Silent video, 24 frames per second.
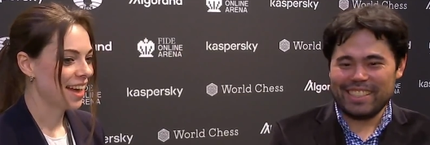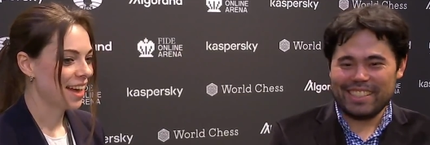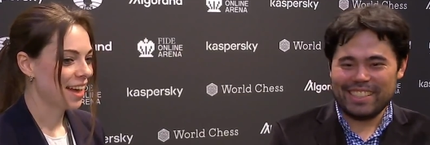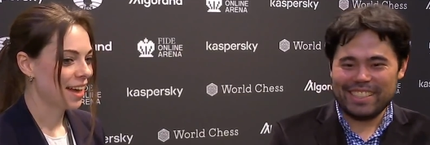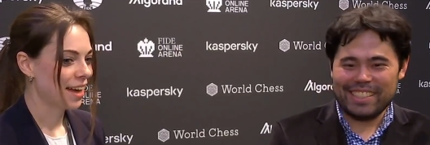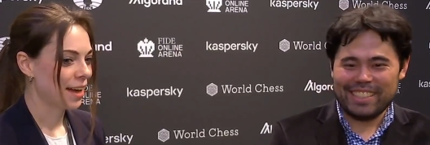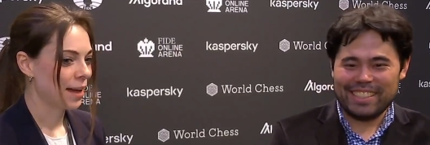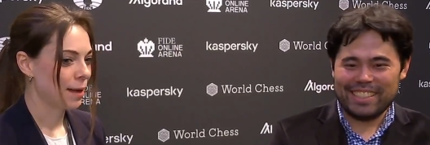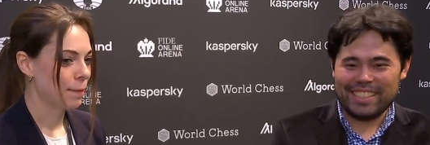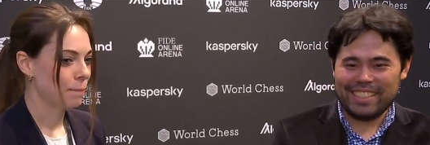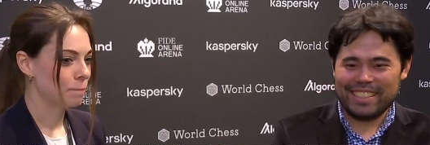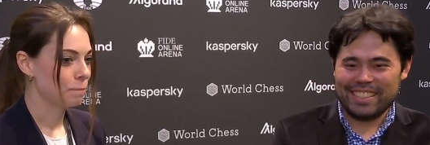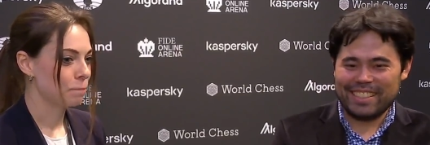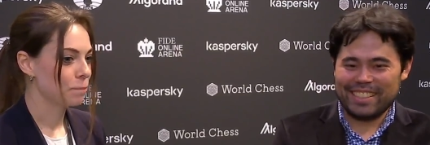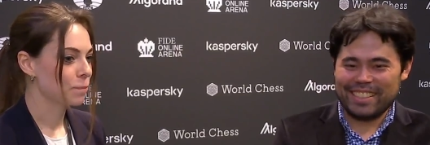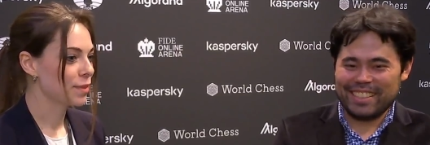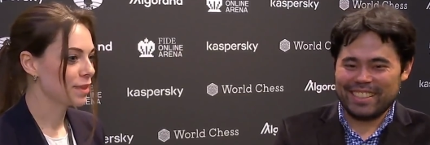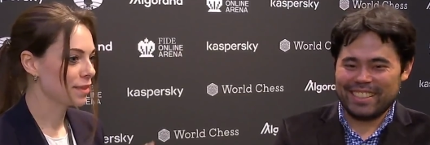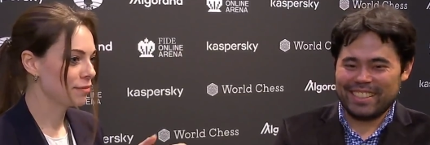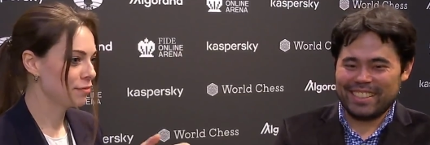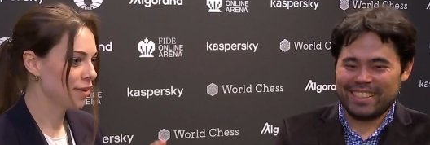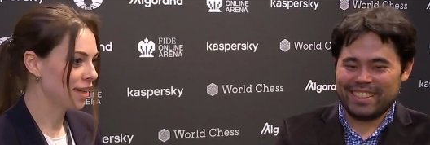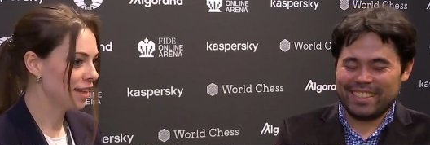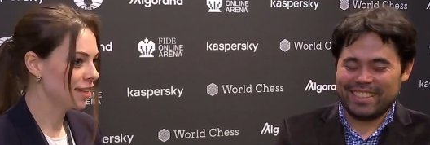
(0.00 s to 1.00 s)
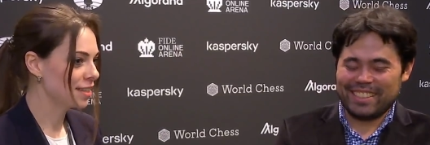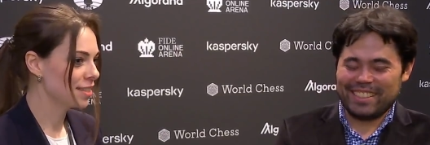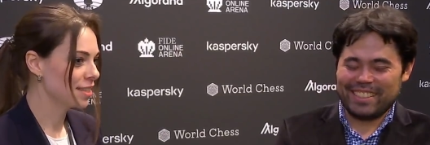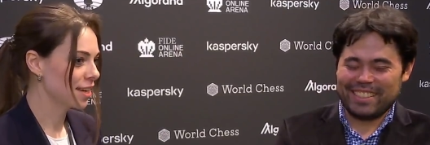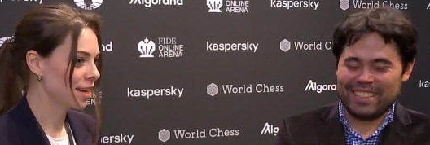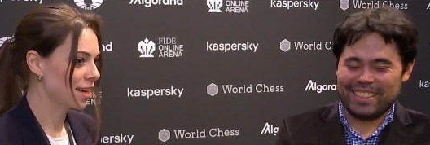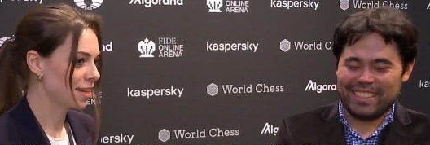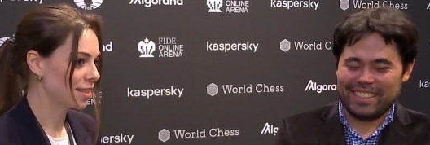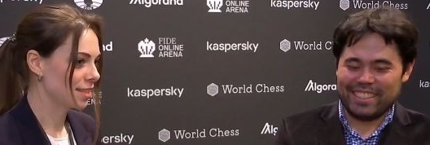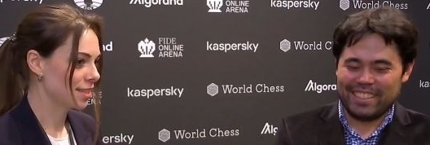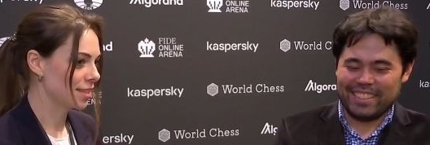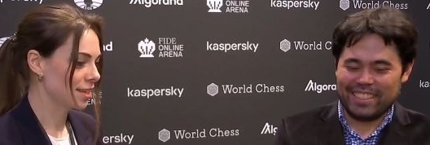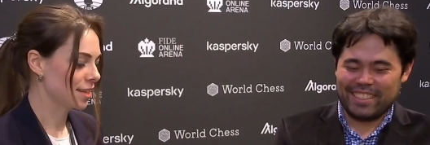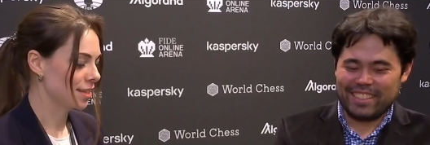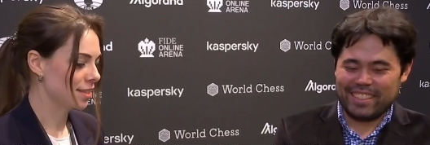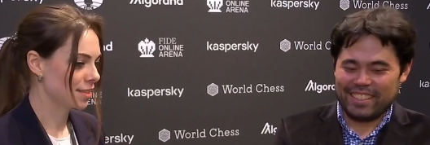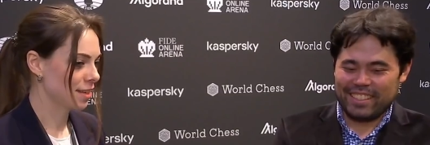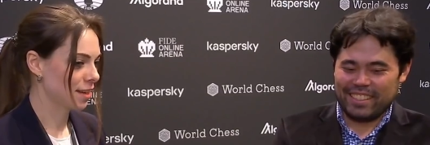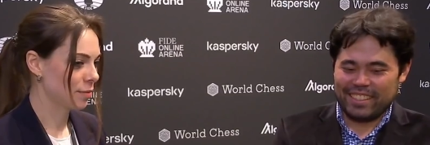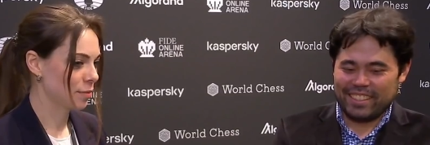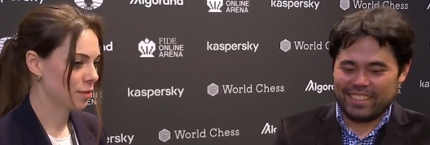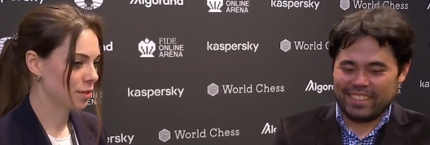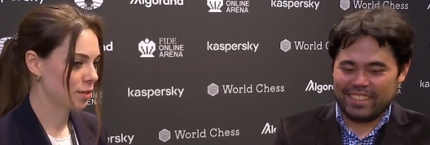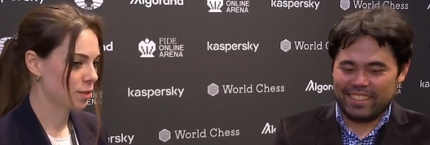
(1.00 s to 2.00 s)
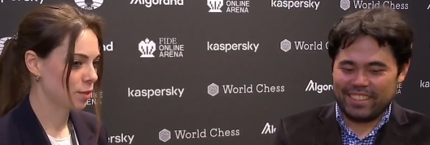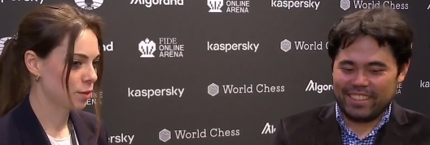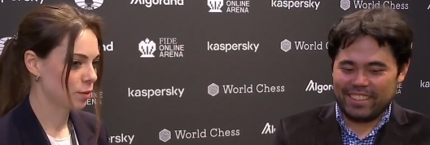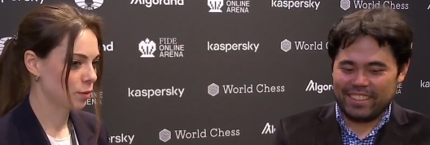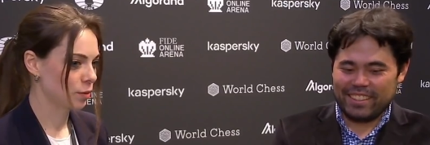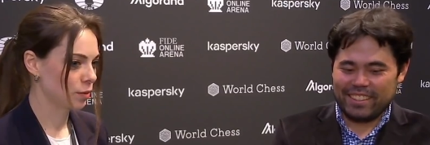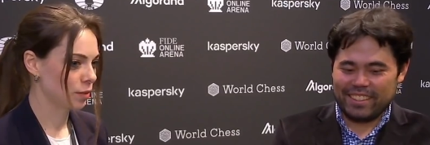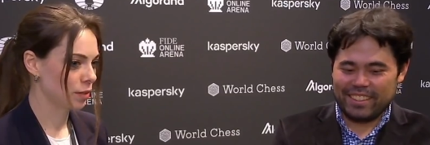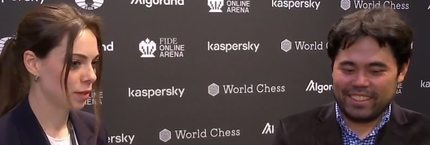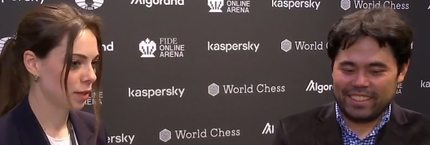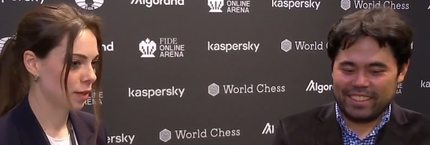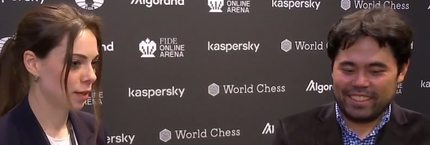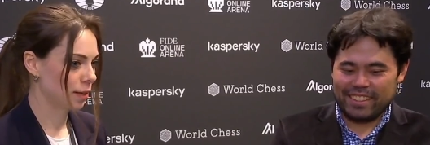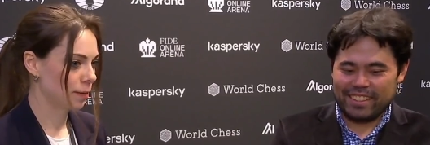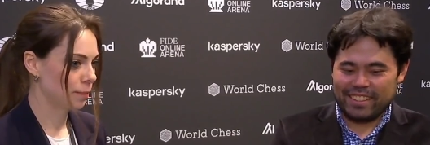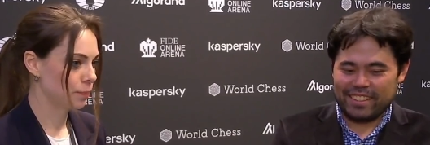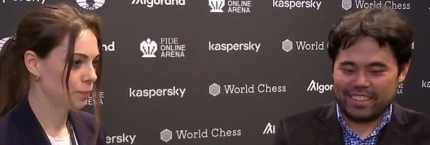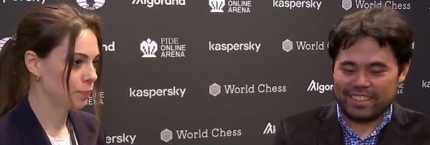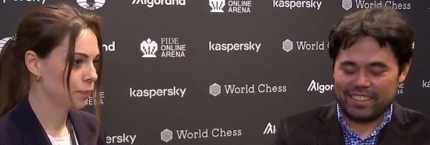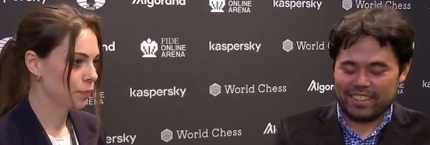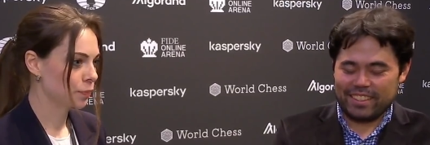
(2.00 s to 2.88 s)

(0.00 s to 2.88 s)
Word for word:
Speaker 1: Um, Valentine's Day is coming soon. Um,